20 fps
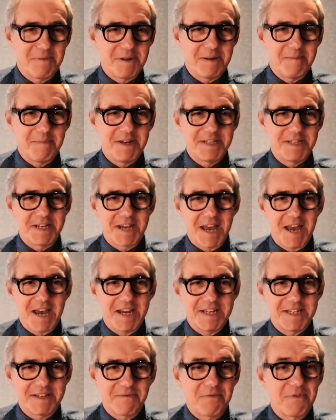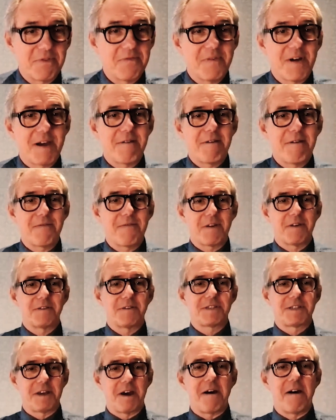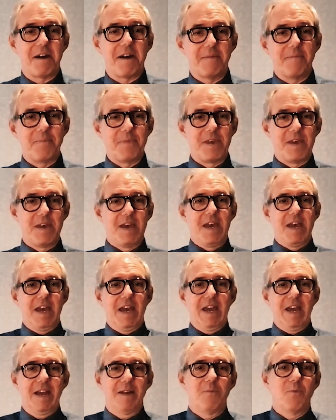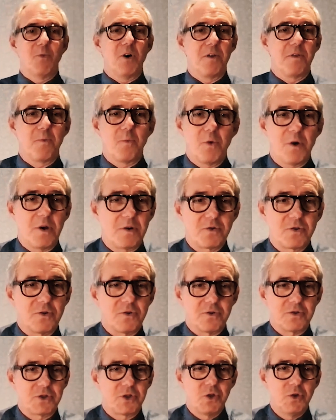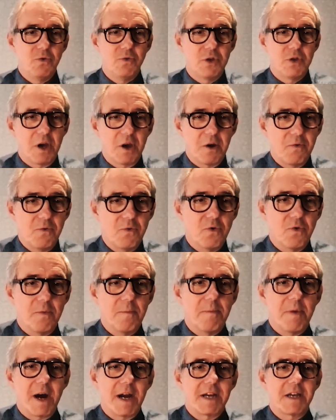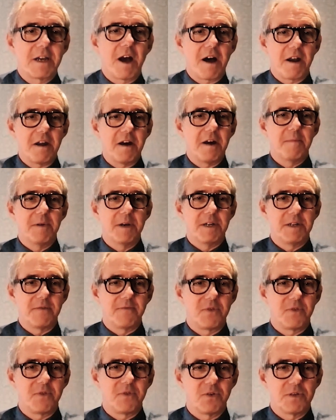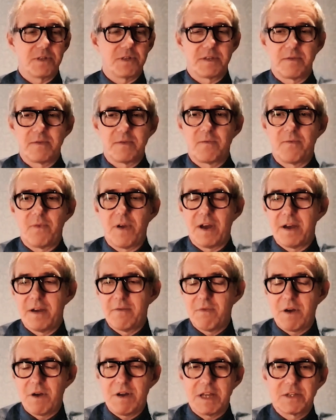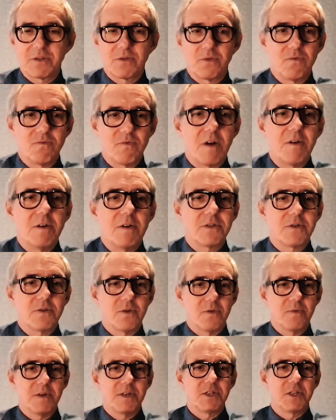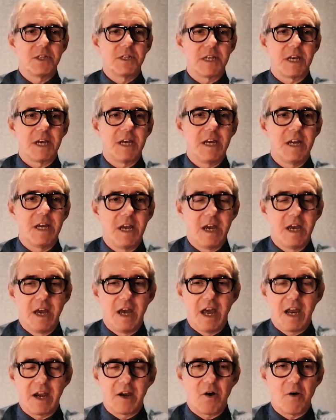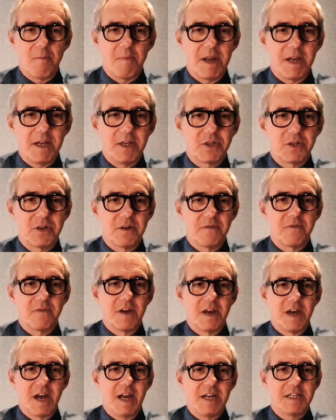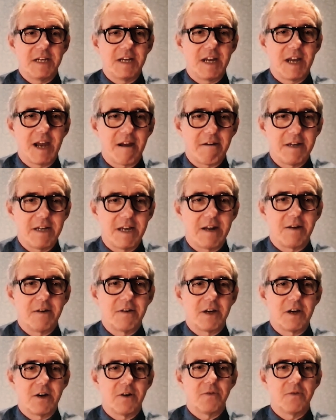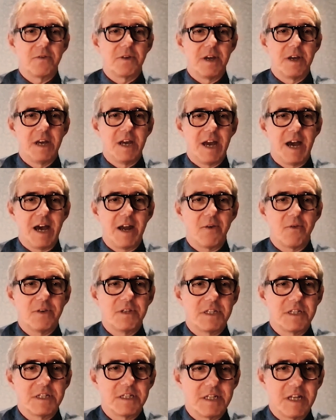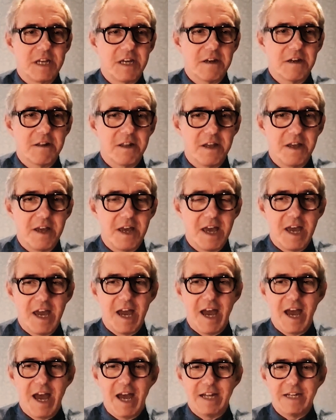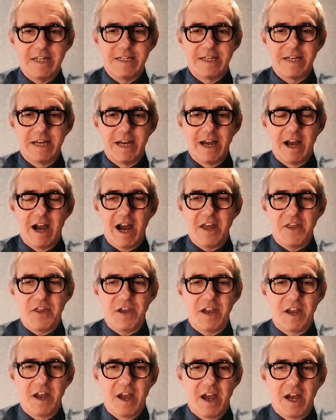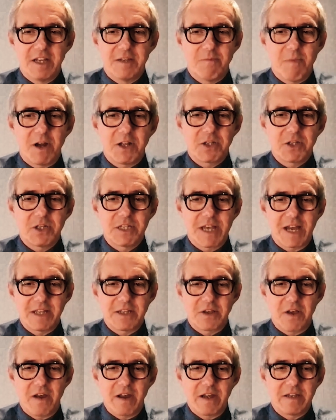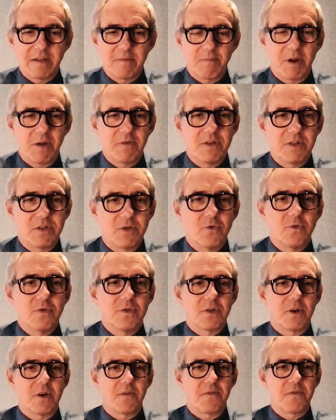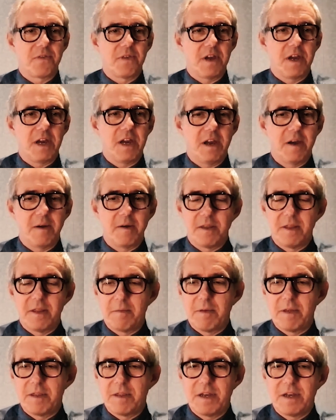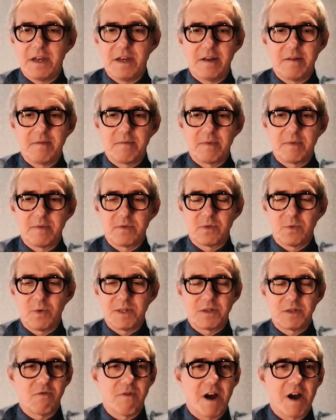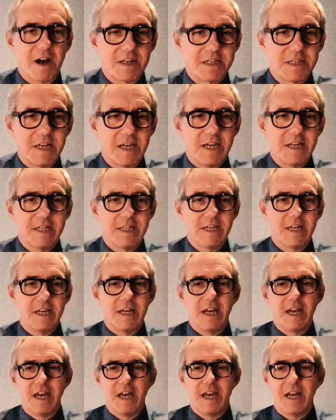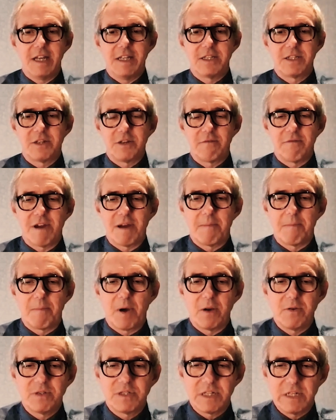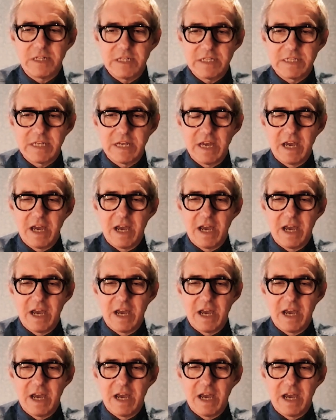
millimeter case, and for the very first time in what the world calls two-tone or bicolor, but of course uh, Rolex called Rolesor, which is a, a combination of 18 karat yellow gold and oyster steel. Yep. And I think as much as that's going to blow the doors off the, the, the Twitterati and the Instagram posters,